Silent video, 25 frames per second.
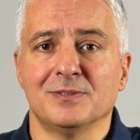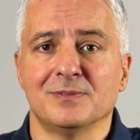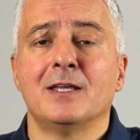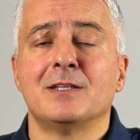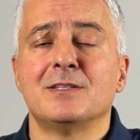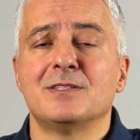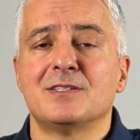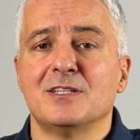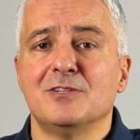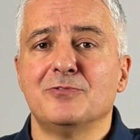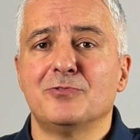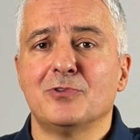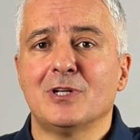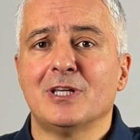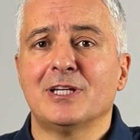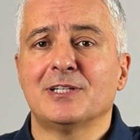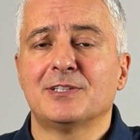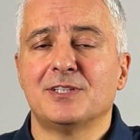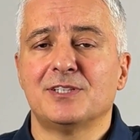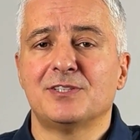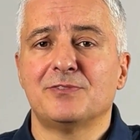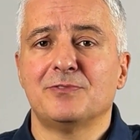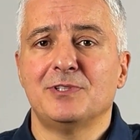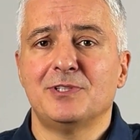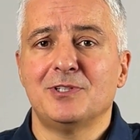And if you
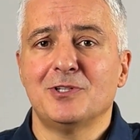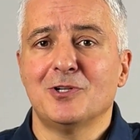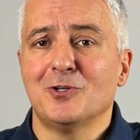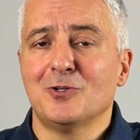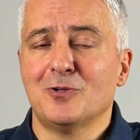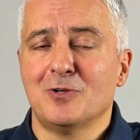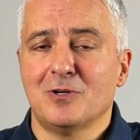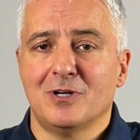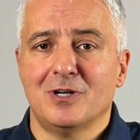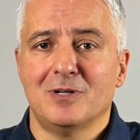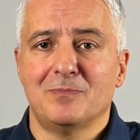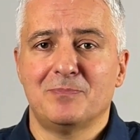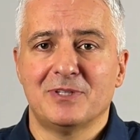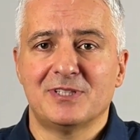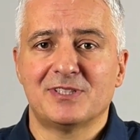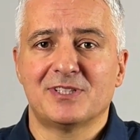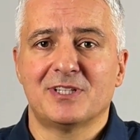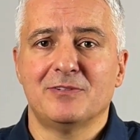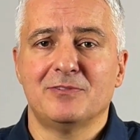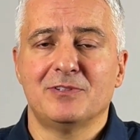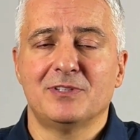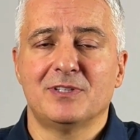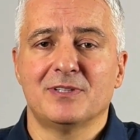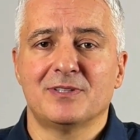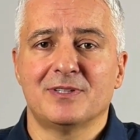like this video, please
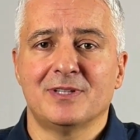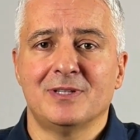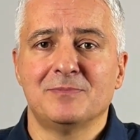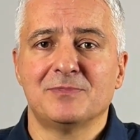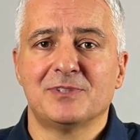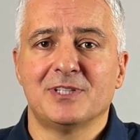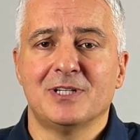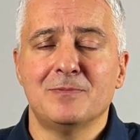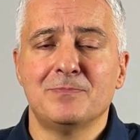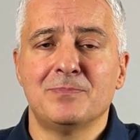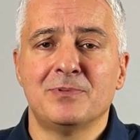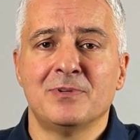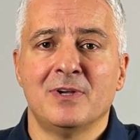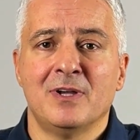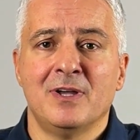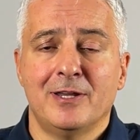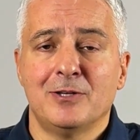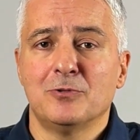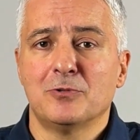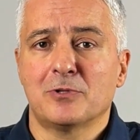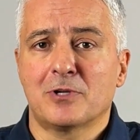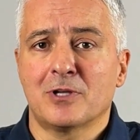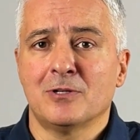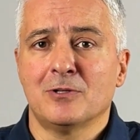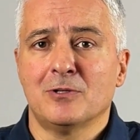give it a thumbs up,
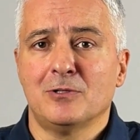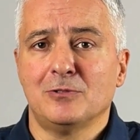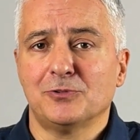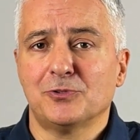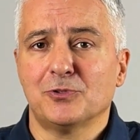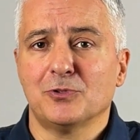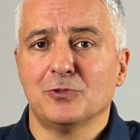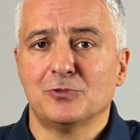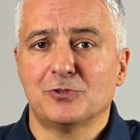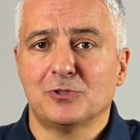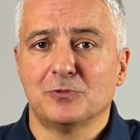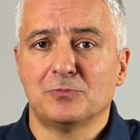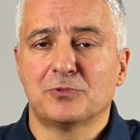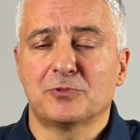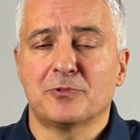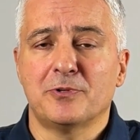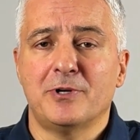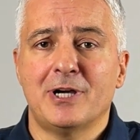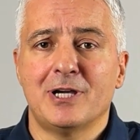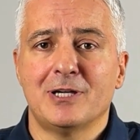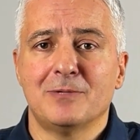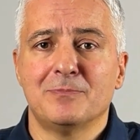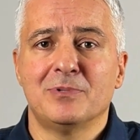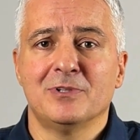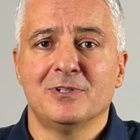and you can also
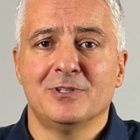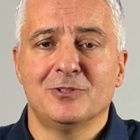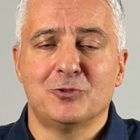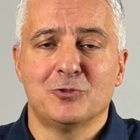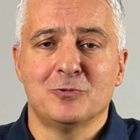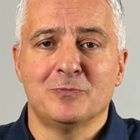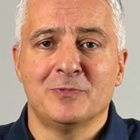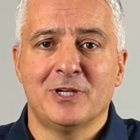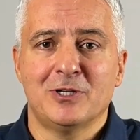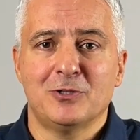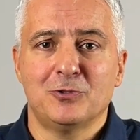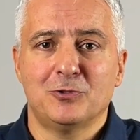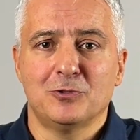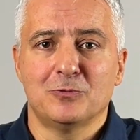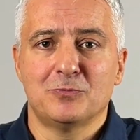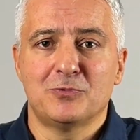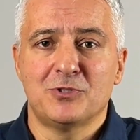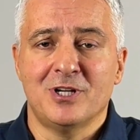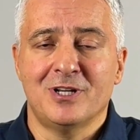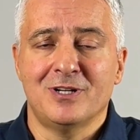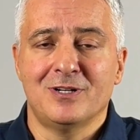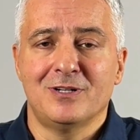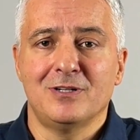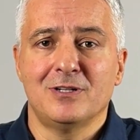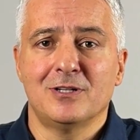subscribe to my YouTube
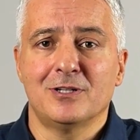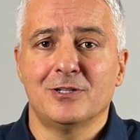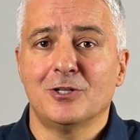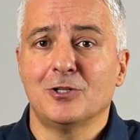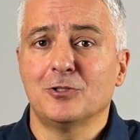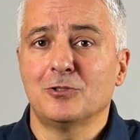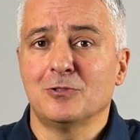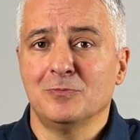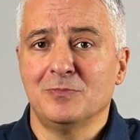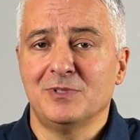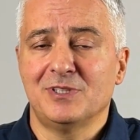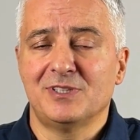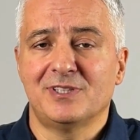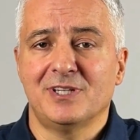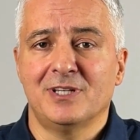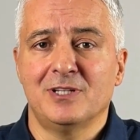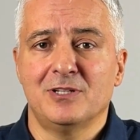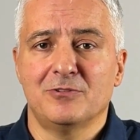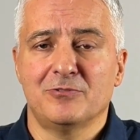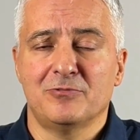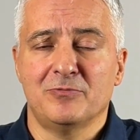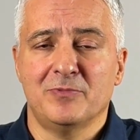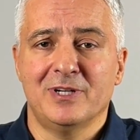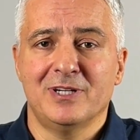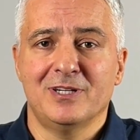channel not to miss
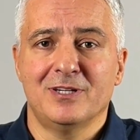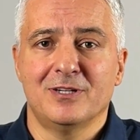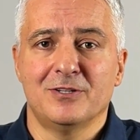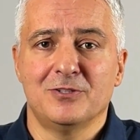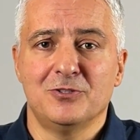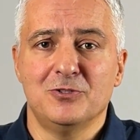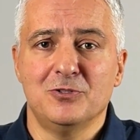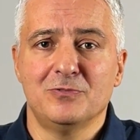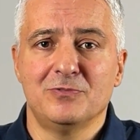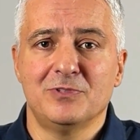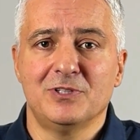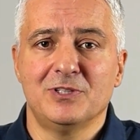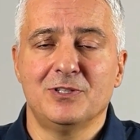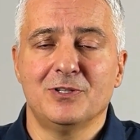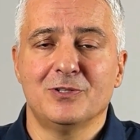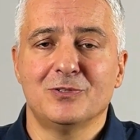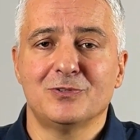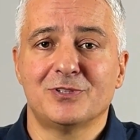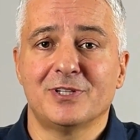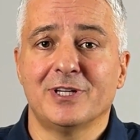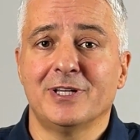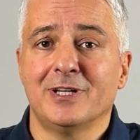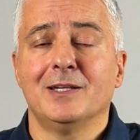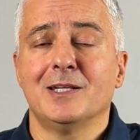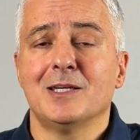any of my new
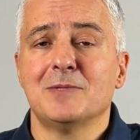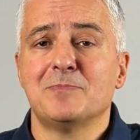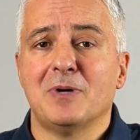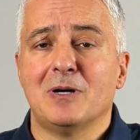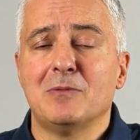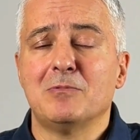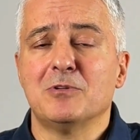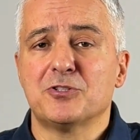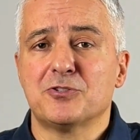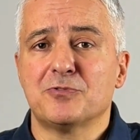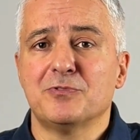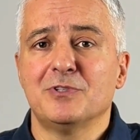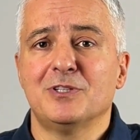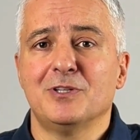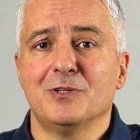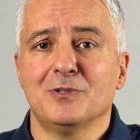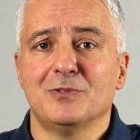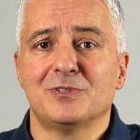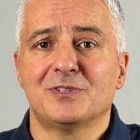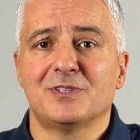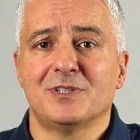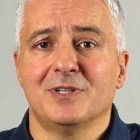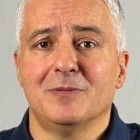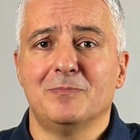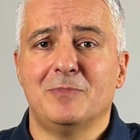videos. And I publish
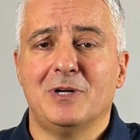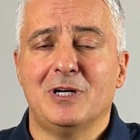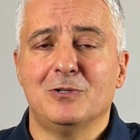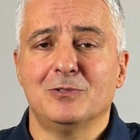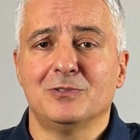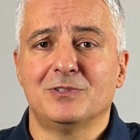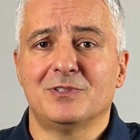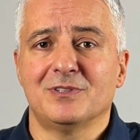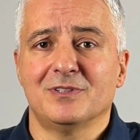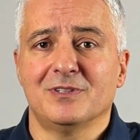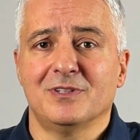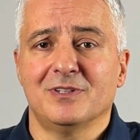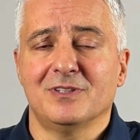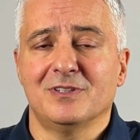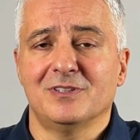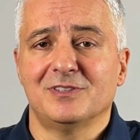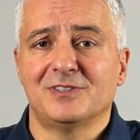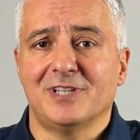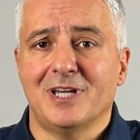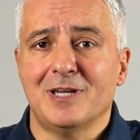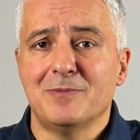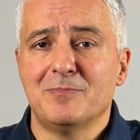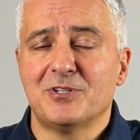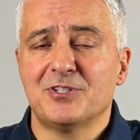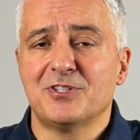videos about
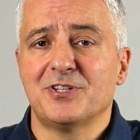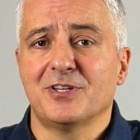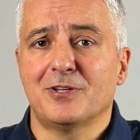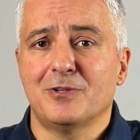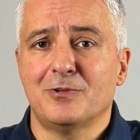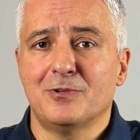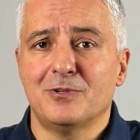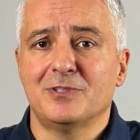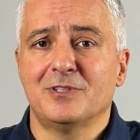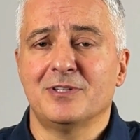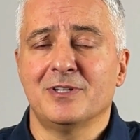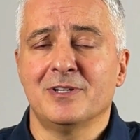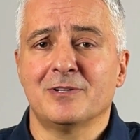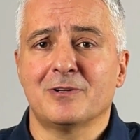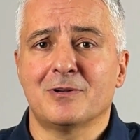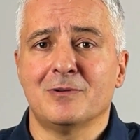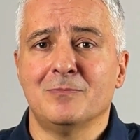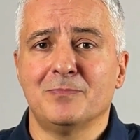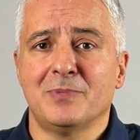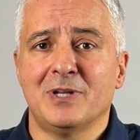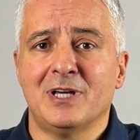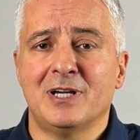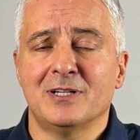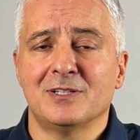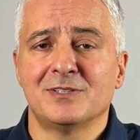cybersecurity and
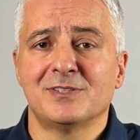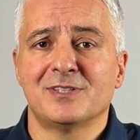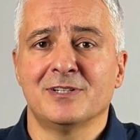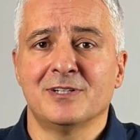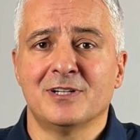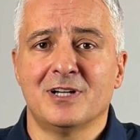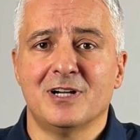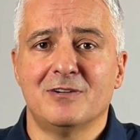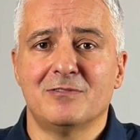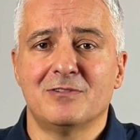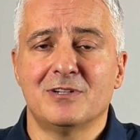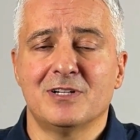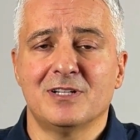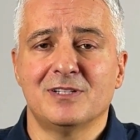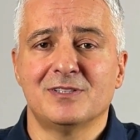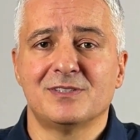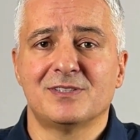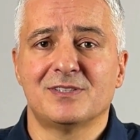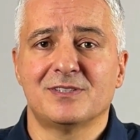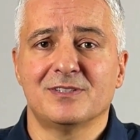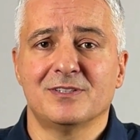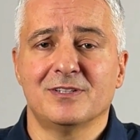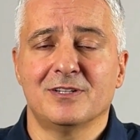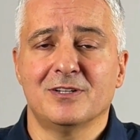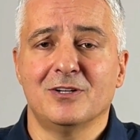compliance and
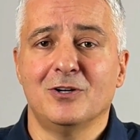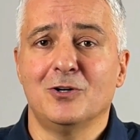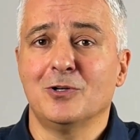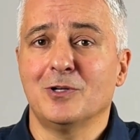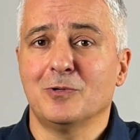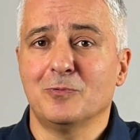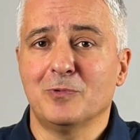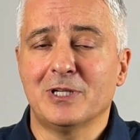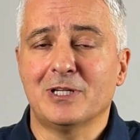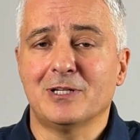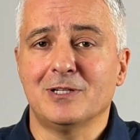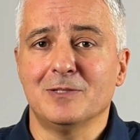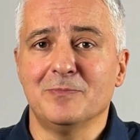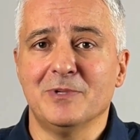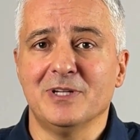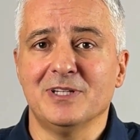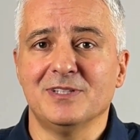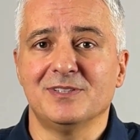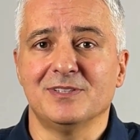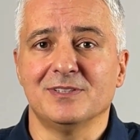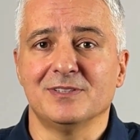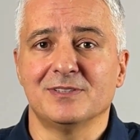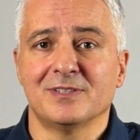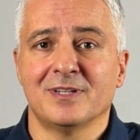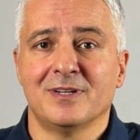governance on a weekly
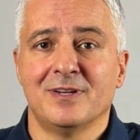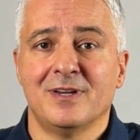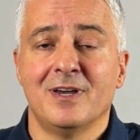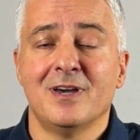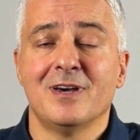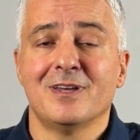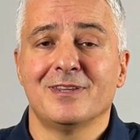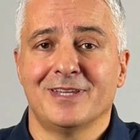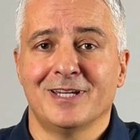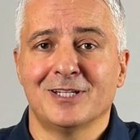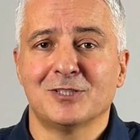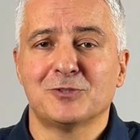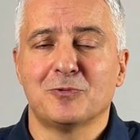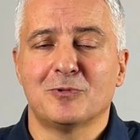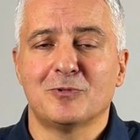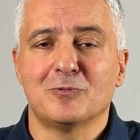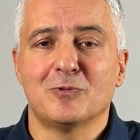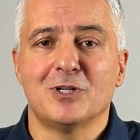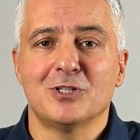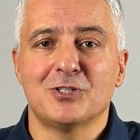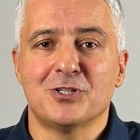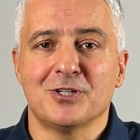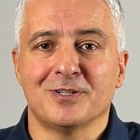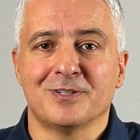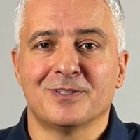basis. Thanks for
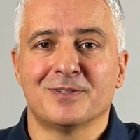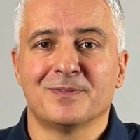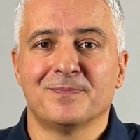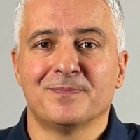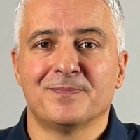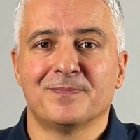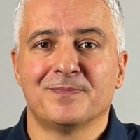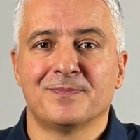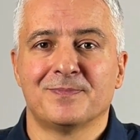watching.